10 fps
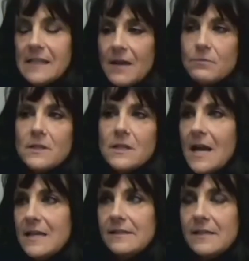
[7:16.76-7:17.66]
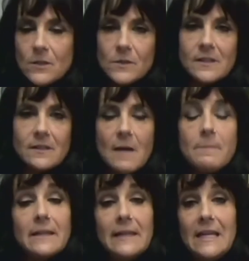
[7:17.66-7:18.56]
I realized that there was a
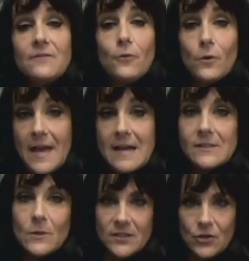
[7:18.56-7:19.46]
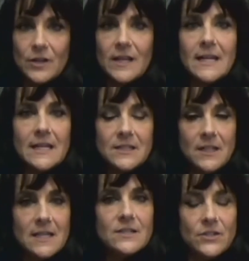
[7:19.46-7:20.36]
big need for that. So I started getting
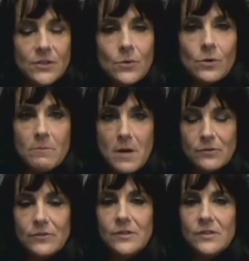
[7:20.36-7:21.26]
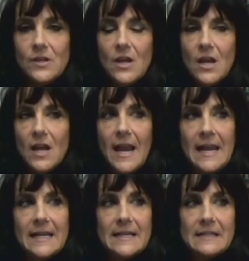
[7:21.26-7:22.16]
into the hormones.
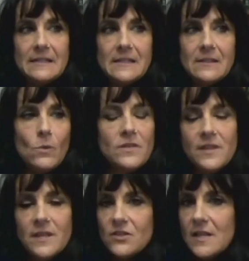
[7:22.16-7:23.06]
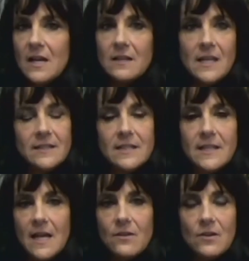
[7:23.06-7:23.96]
And one thing just kind of led to
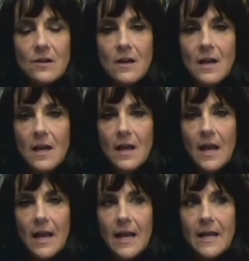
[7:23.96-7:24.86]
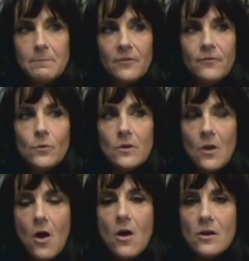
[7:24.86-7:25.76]
the other. And before
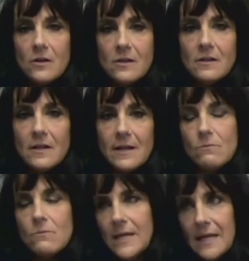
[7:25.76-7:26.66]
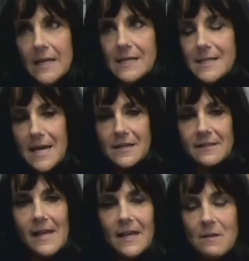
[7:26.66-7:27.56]
long, and we can get into that in a
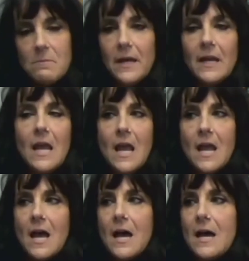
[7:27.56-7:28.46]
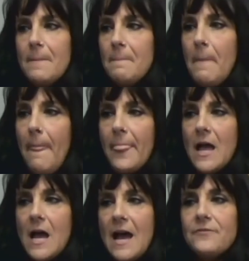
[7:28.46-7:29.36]
second, but
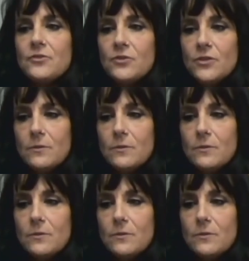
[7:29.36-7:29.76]
after